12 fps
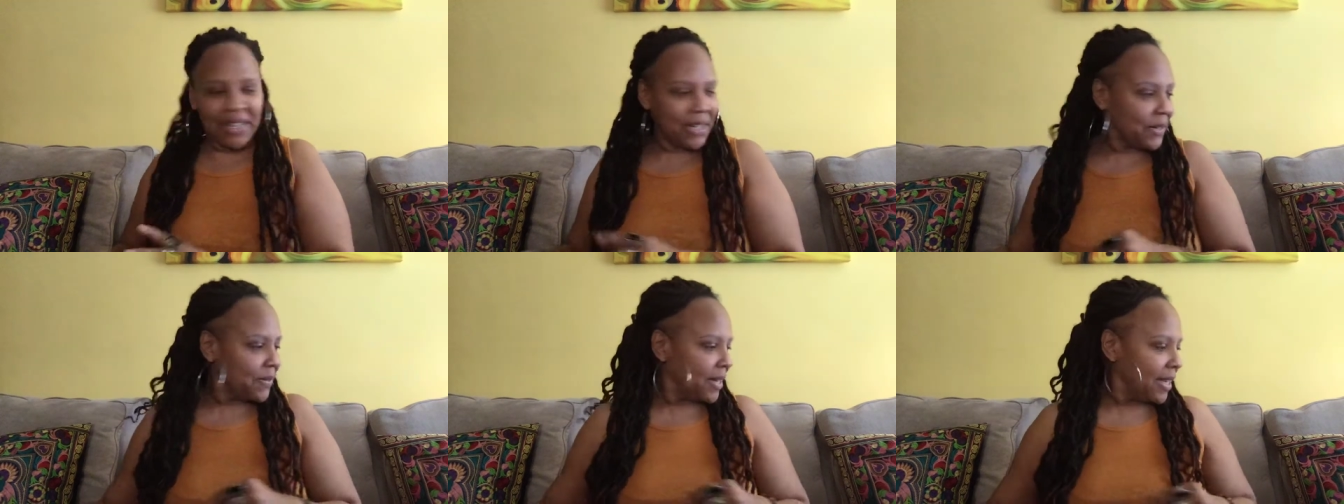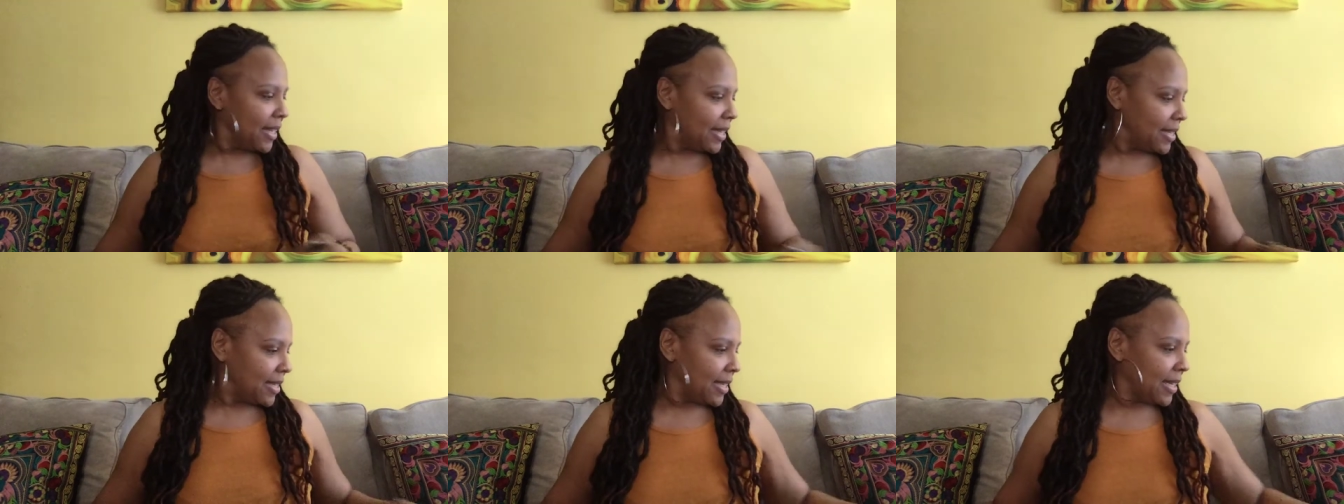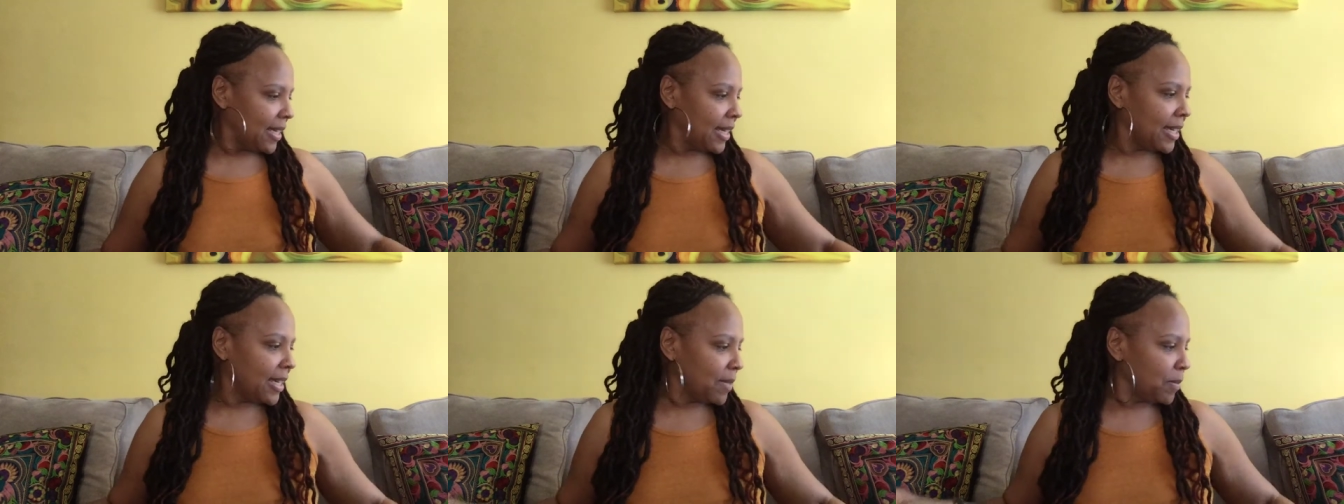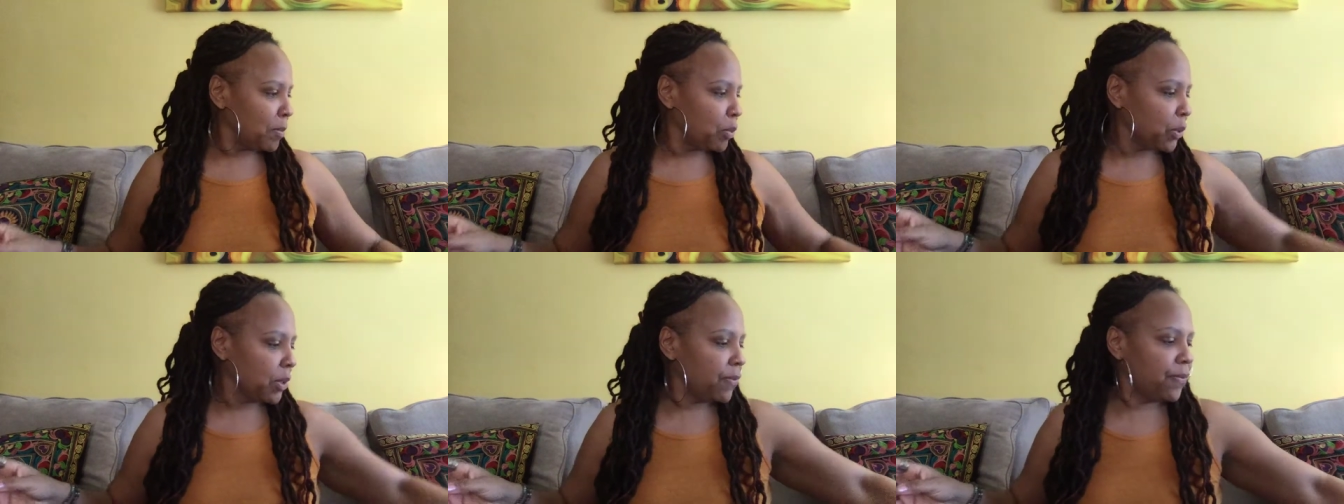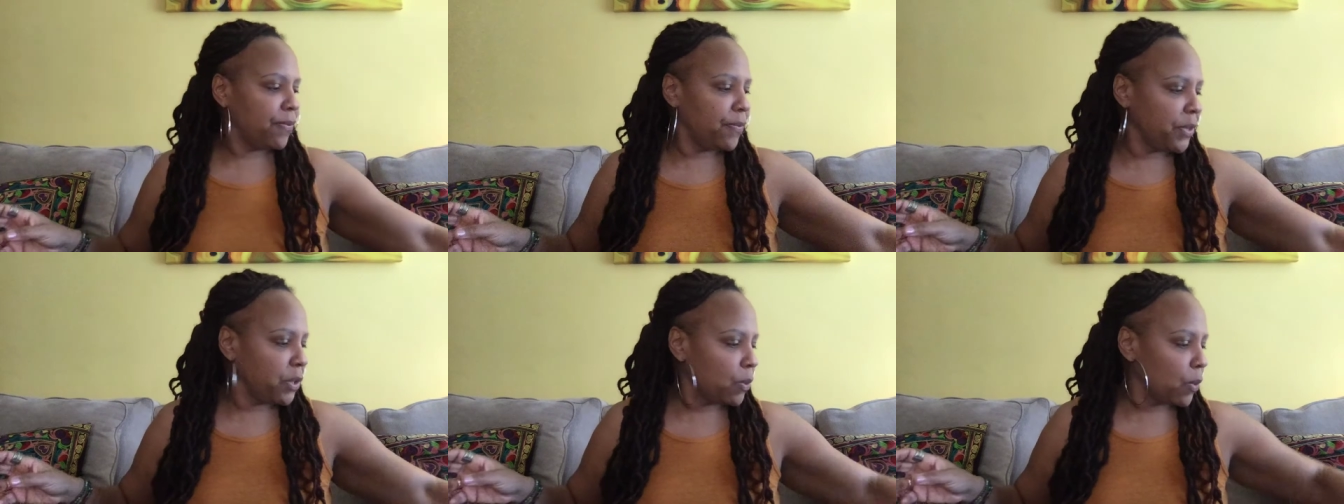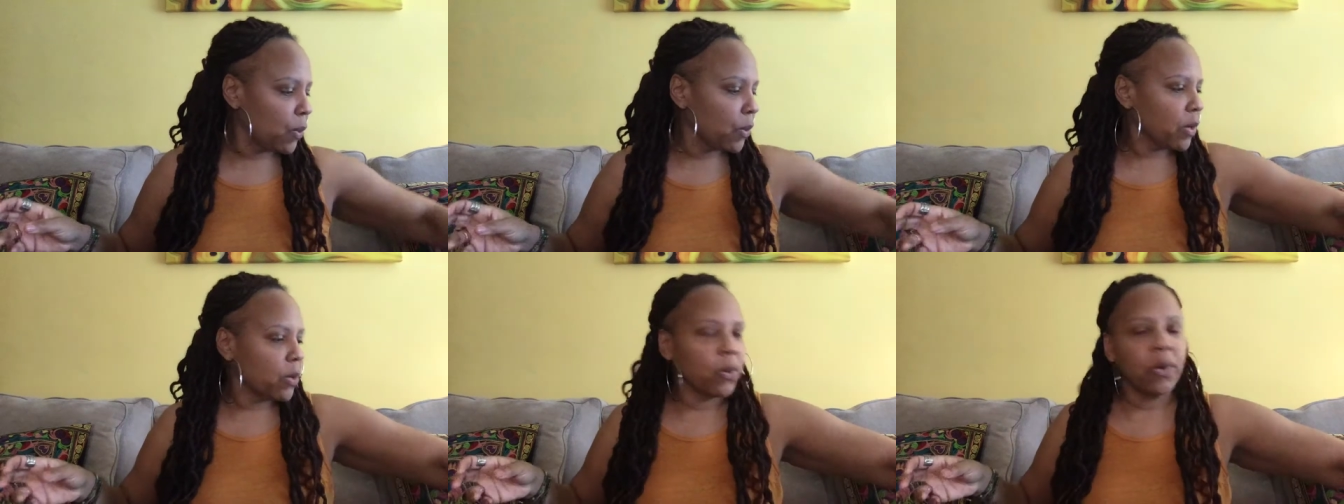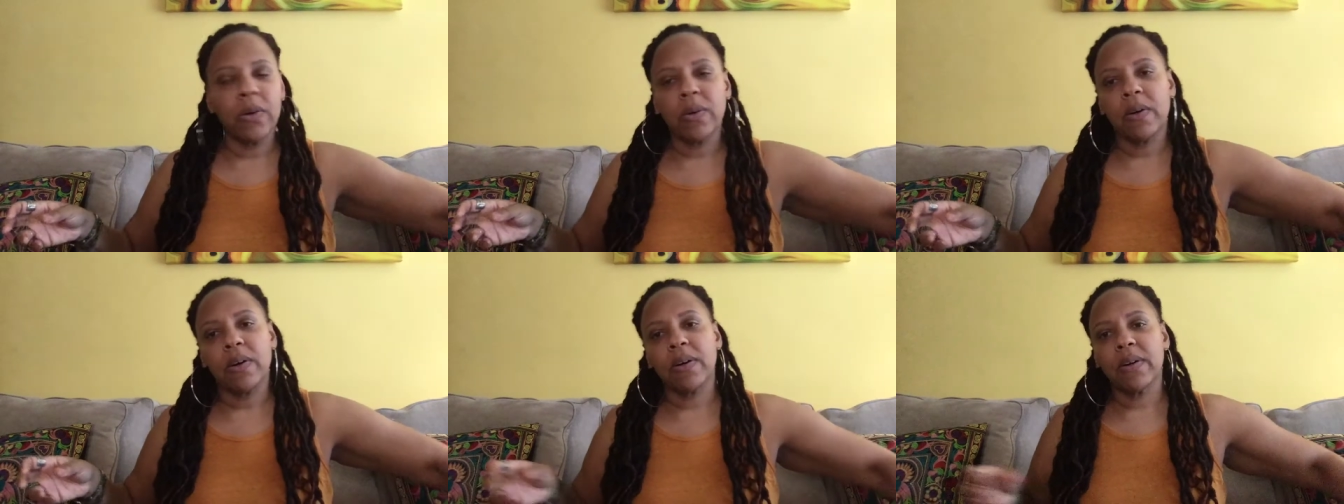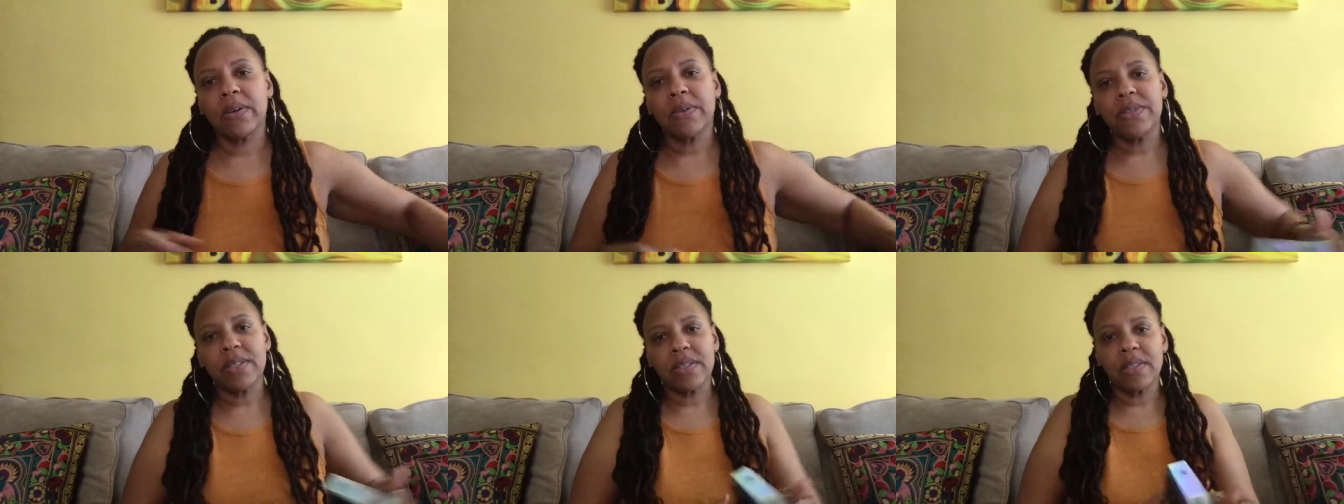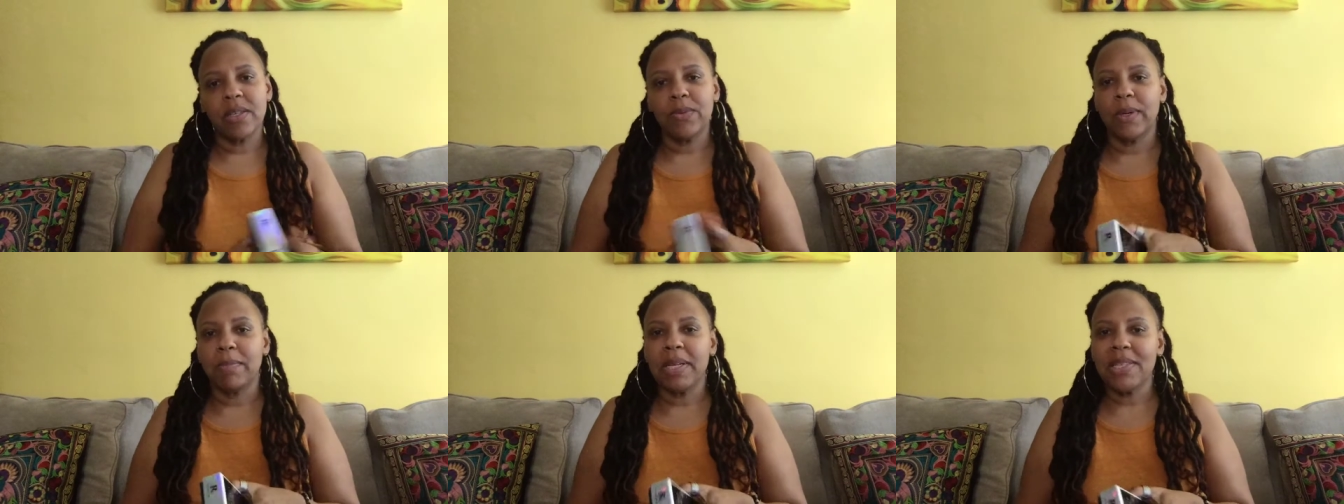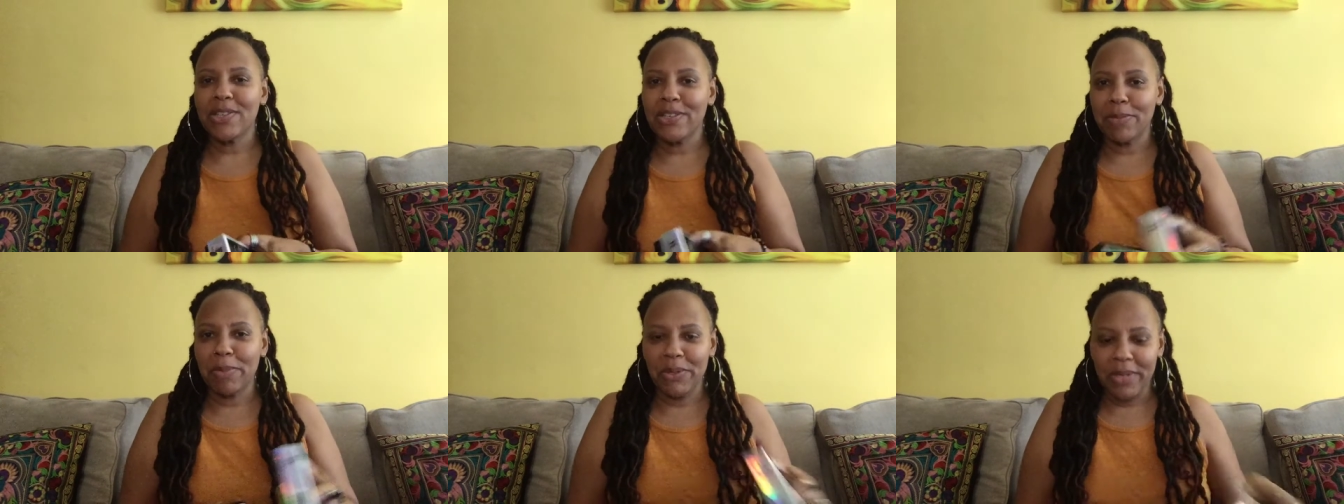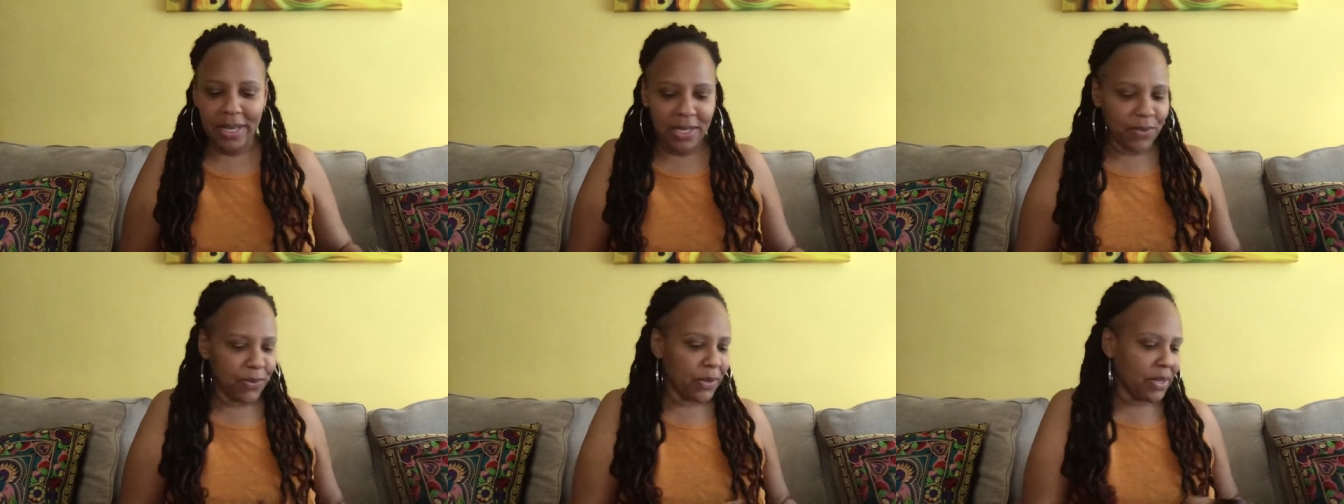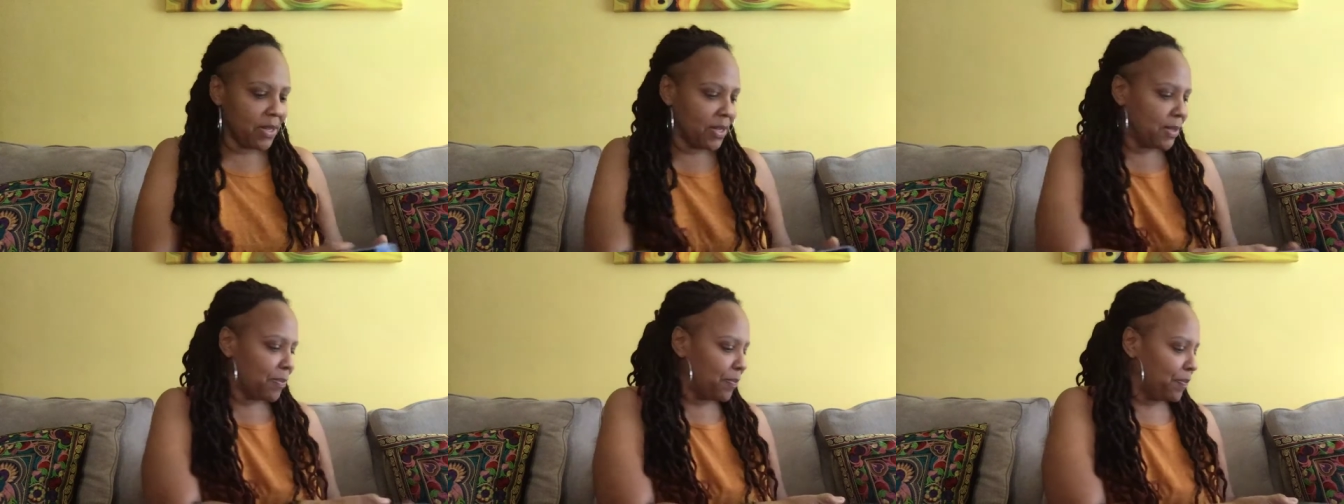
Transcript: All right, and pull a few oracle cards and see what message Spirit has for us.